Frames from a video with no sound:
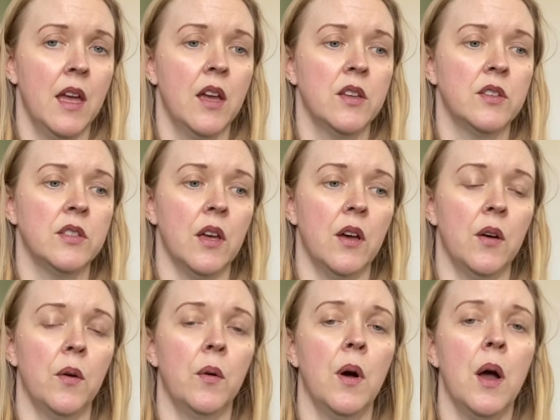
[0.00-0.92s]

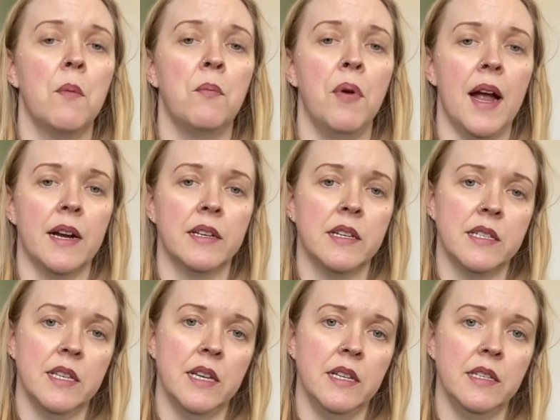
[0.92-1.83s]
So practice
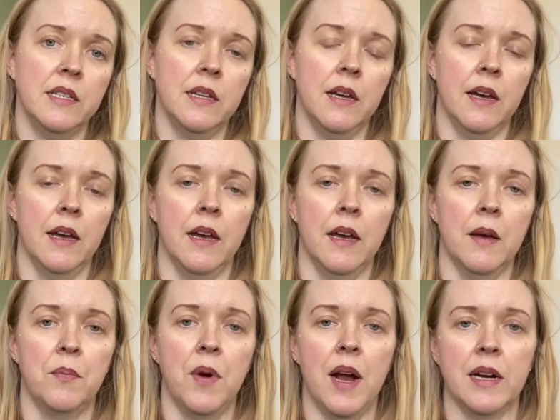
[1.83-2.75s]
it, uh,
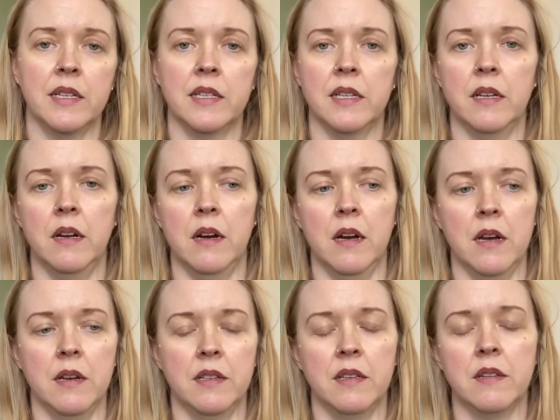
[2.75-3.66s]
practice it
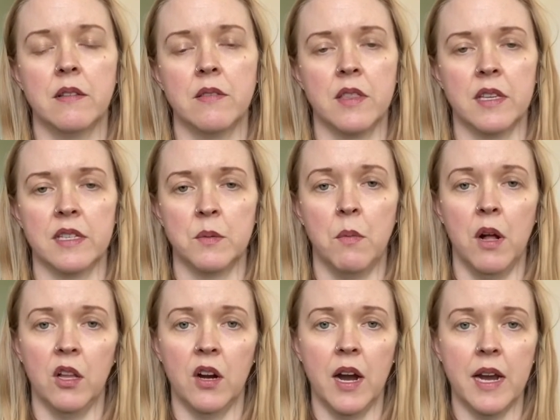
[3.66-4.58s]
on the
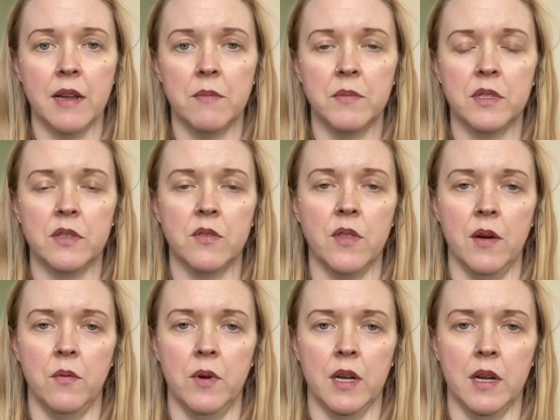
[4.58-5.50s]
smaller items so that
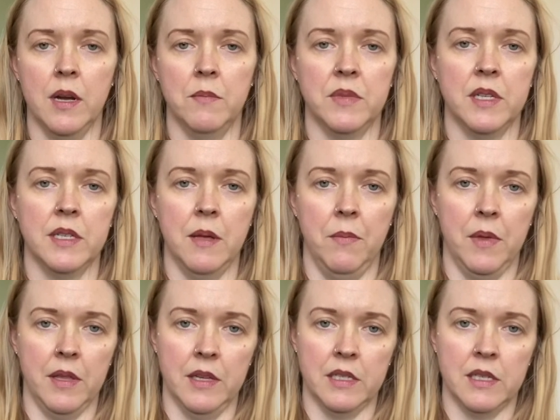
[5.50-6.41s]
when it comes to
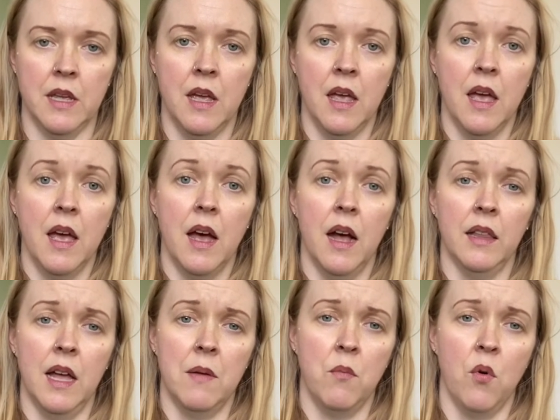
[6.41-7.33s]
something that's a
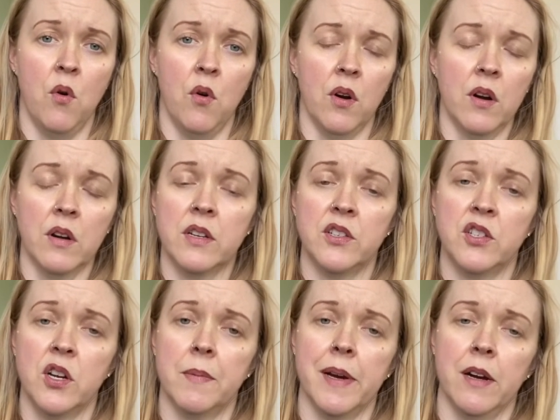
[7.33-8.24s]
lot more
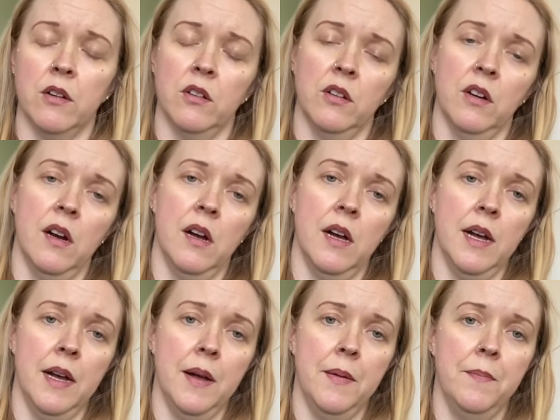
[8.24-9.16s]
disturbing or
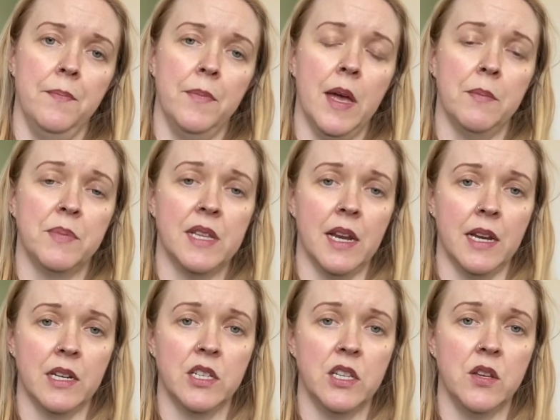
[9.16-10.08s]
um,
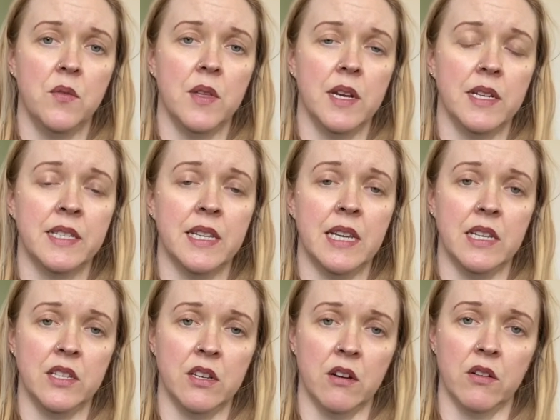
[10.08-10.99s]
upsetting to you that it's
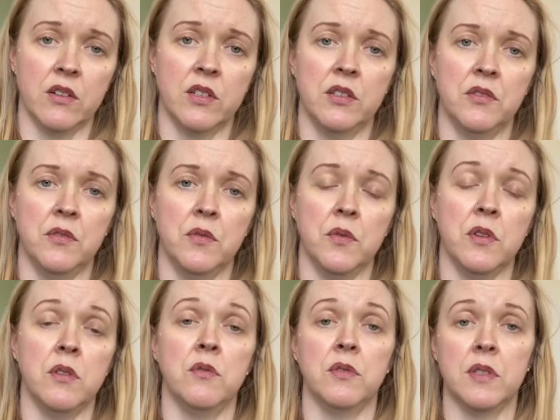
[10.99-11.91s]
easier to
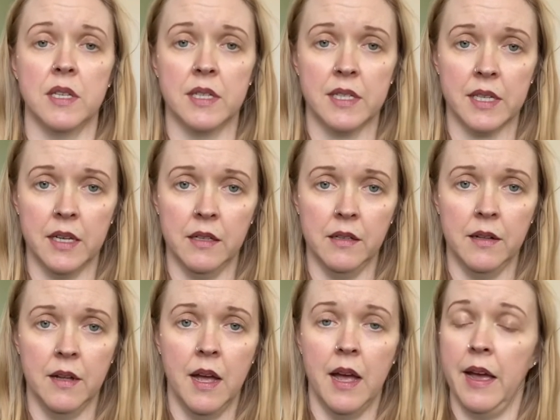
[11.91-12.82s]
use this skill.
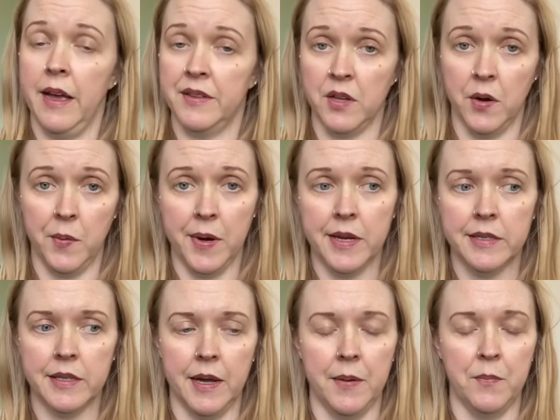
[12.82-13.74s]
As always,
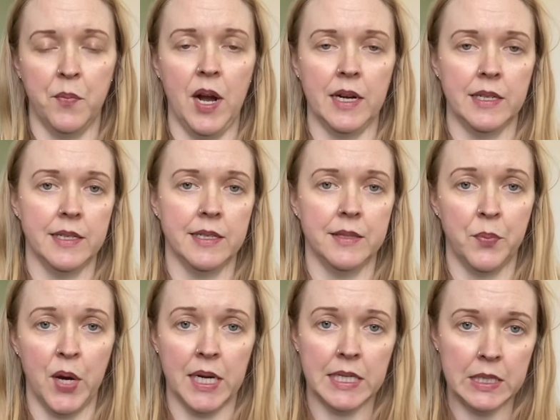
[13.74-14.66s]
um, practice,
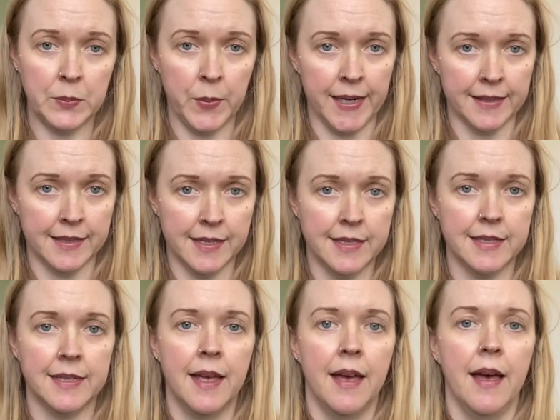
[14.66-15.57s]
practice, practice.
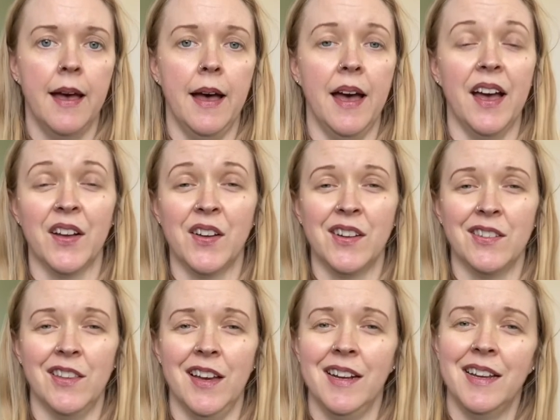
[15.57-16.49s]
Uh, good
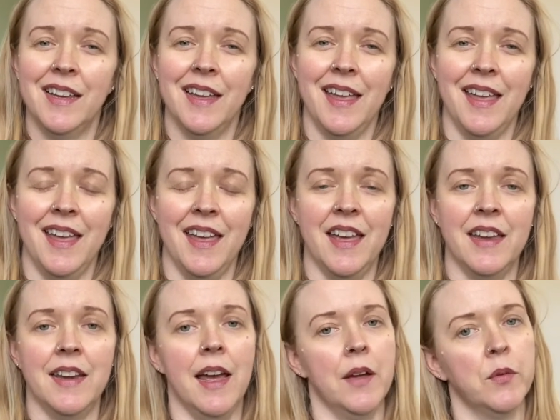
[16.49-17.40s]
luck
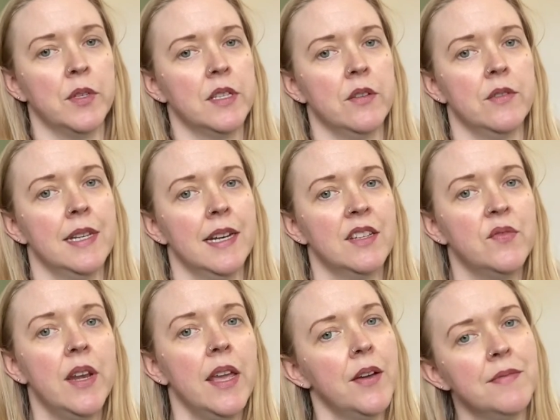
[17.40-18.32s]
and I will see you in the next
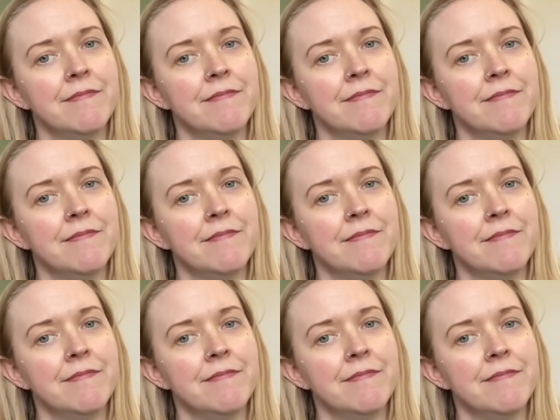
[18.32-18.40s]
video.